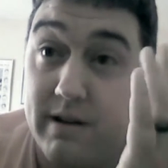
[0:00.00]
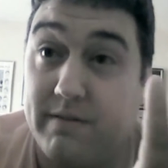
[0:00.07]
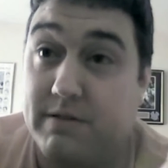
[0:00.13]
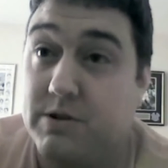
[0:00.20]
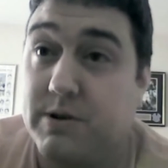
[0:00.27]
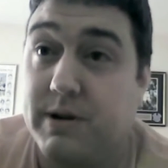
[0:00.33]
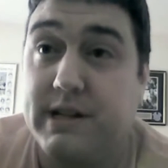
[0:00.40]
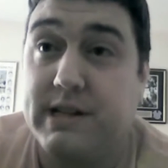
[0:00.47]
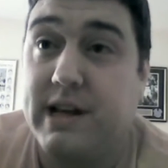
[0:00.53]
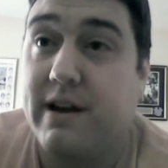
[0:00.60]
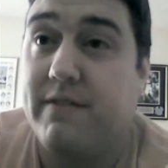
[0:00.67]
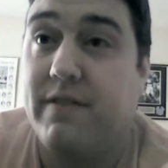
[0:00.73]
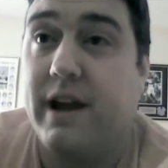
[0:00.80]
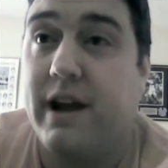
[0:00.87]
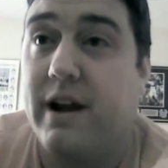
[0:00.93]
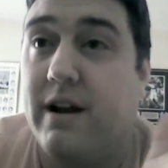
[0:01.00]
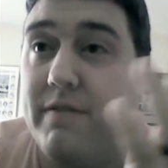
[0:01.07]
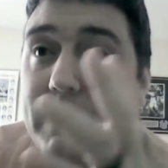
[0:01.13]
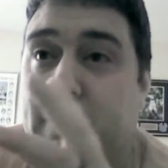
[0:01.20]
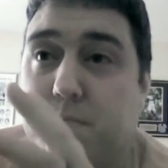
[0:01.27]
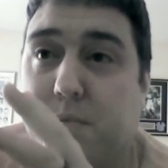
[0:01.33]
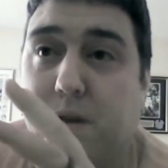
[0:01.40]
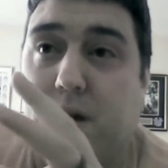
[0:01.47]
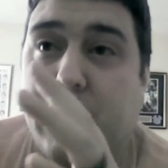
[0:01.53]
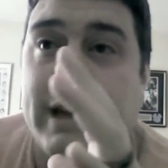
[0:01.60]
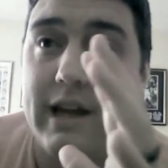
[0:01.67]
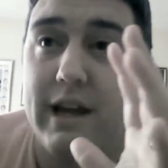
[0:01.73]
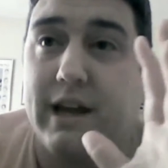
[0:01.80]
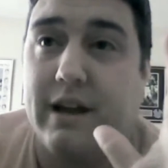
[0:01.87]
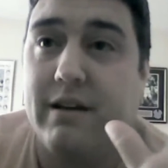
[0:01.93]
trees have there. If it's
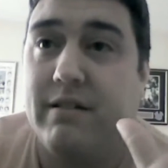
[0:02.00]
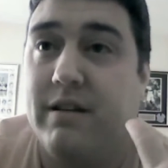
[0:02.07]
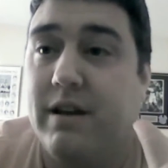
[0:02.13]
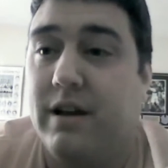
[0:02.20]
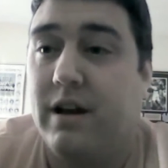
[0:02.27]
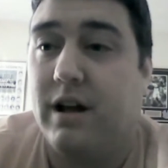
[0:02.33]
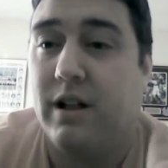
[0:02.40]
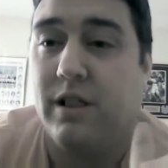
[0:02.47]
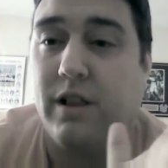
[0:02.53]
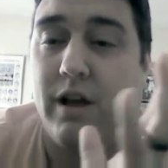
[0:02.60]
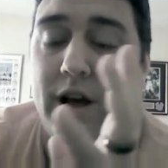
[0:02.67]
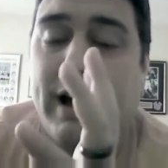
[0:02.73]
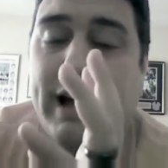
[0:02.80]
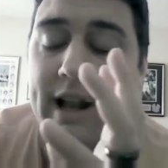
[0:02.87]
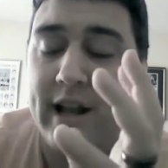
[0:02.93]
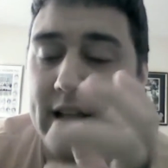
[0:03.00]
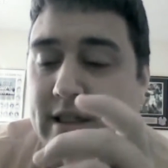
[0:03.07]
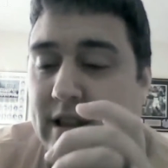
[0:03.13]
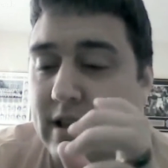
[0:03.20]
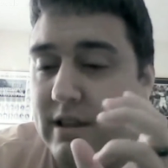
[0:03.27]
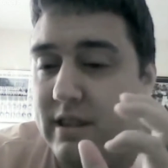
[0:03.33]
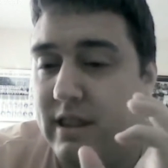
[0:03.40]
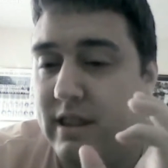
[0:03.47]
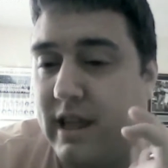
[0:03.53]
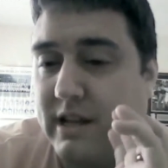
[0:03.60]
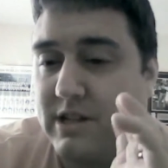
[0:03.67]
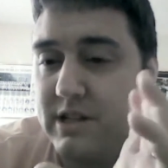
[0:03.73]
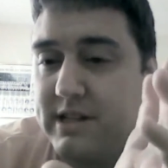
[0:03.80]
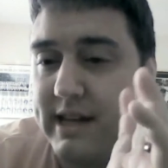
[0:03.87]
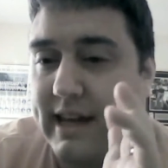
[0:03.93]
blocking a lot, and that's just
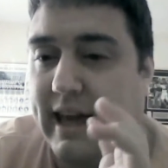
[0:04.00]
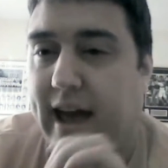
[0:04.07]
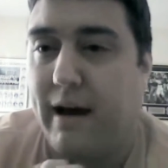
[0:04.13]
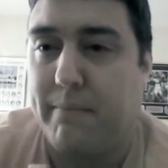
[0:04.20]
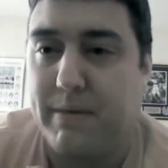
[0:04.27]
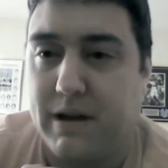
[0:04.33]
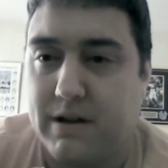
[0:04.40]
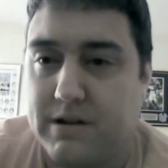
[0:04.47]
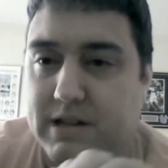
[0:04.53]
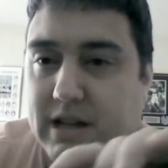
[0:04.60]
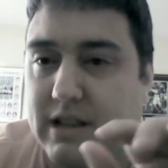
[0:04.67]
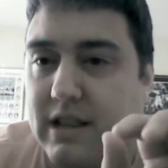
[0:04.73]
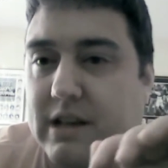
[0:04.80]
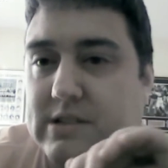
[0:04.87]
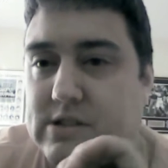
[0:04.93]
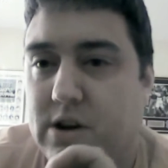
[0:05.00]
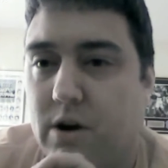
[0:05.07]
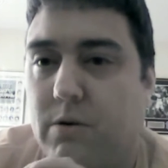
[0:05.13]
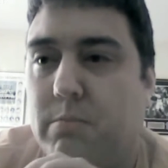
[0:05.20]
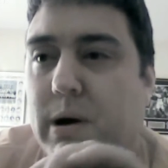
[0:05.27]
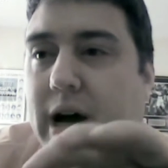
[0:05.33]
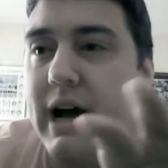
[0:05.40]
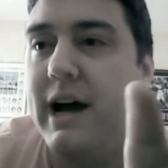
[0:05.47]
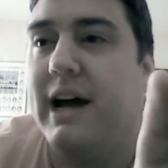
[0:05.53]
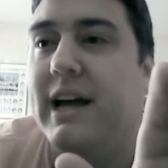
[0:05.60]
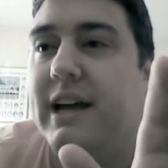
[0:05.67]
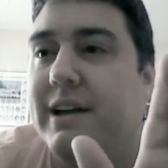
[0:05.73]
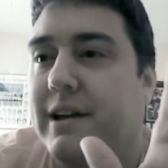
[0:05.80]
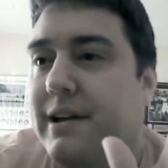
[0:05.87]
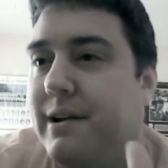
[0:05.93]
a gap that you're seeing things go by,
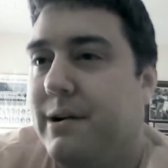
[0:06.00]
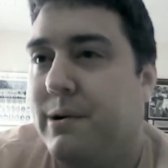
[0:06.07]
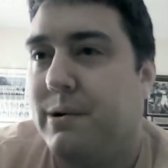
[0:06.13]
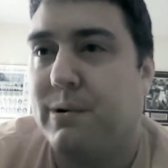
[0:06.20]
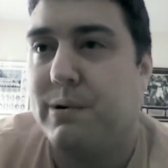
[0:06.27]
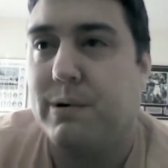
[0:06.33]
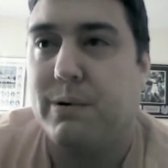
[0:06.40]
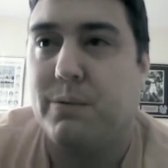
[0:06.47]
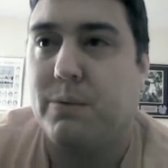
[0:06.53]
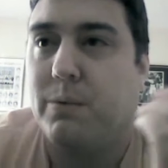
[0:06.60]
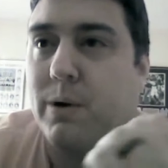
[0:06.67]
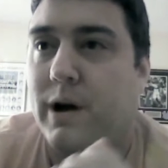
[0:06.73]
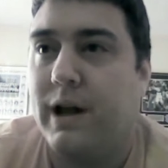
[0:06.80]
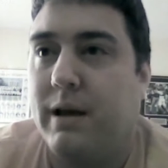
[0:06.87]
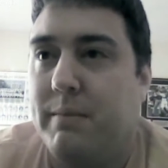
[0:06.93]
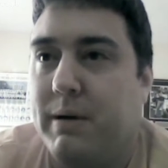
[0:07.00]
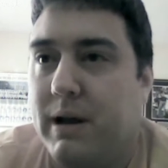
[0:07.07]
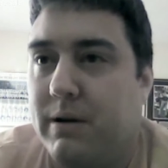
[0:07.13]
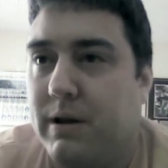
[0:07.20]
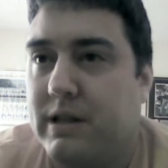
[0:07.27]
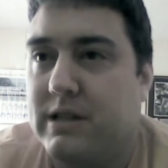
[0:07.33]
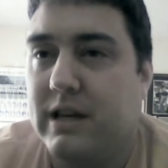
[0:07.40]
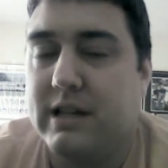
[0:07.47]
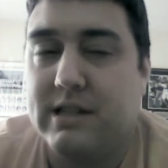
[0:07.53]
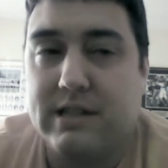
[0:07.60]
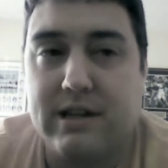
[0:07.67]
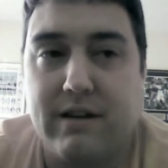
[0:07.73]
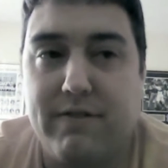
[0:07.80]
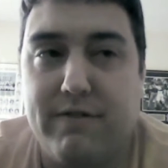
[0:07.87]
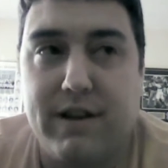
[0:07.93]
or what. I mean, it's a
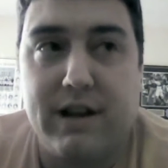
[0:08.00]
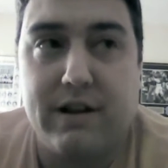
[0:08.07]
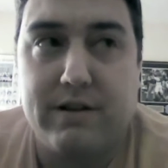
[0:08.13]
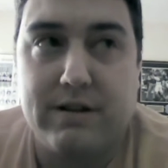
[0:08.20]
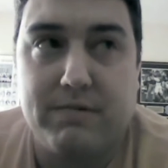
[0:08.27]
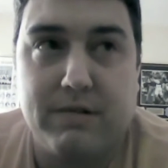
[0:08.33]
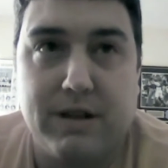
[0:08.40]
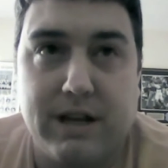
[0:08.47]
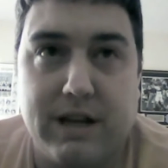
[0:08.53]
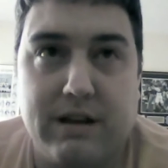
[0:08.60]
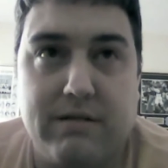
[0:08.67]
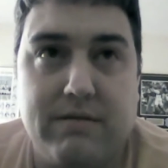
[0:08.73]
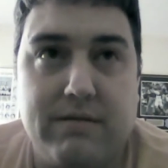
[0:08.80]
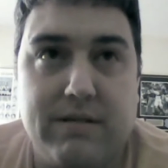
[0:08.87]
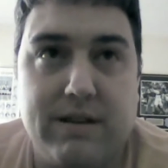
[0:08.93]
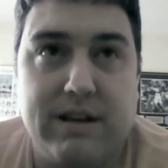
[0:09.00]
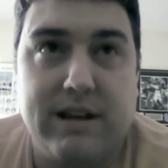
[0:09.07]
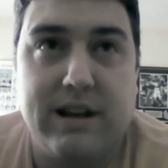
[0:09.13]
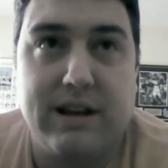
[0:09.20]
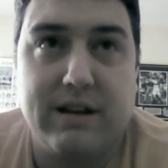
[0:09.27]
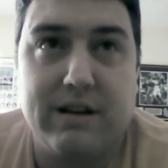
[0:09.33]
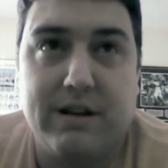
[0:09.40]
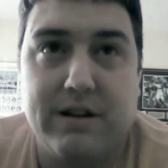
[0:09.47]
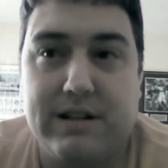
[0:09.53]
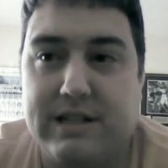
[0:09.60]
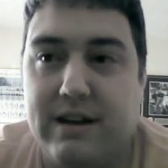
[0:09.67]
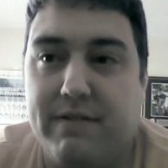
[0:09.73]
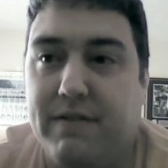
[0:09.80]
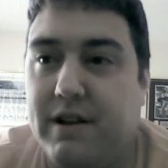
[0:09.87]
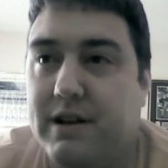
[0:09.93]
tough video to really get a good
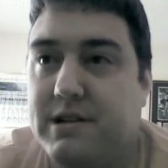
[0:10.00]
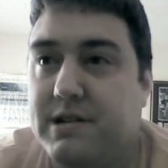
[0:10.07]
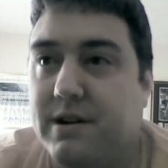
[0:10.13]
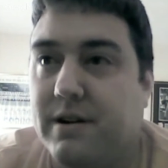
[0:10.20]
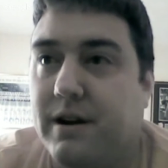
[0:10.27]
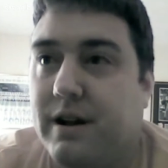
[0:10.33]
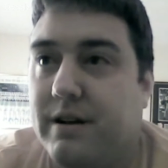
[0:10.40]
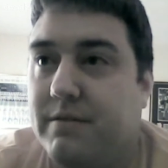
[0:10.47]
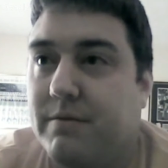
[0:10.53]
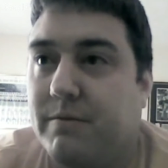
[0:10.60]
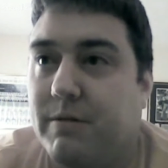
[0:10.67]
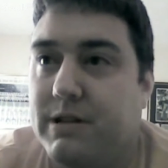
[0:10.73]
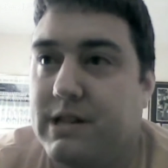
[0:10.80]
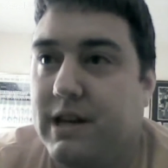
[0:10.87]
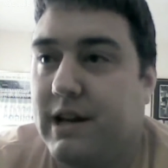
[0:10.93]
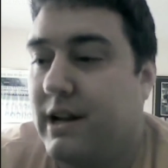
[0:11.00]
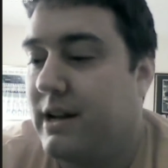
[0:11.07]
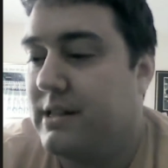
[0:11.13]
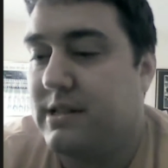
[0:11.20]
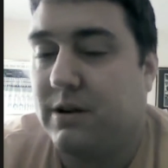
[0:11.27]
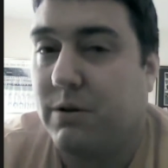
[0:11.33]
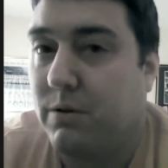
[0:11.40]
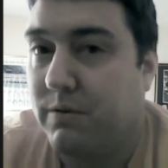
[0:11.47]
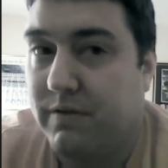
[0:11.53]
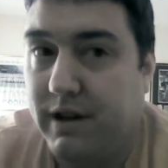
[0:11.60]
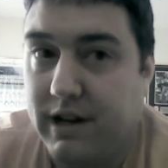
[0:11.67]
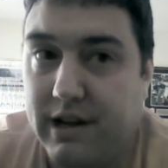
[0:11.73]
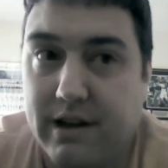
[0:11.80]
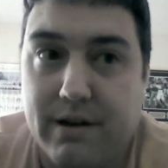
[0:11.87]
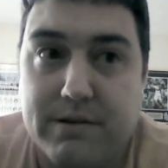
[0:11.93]
definition on. Once again, it's an old
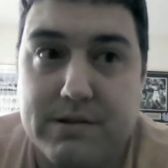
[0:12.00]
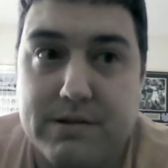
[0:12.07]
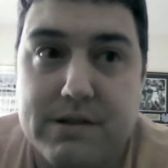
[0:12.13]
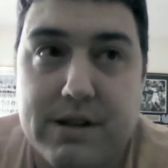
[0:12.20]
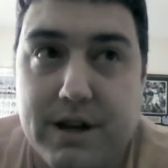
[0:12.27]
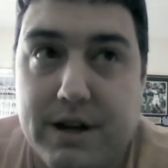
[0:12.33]
video, so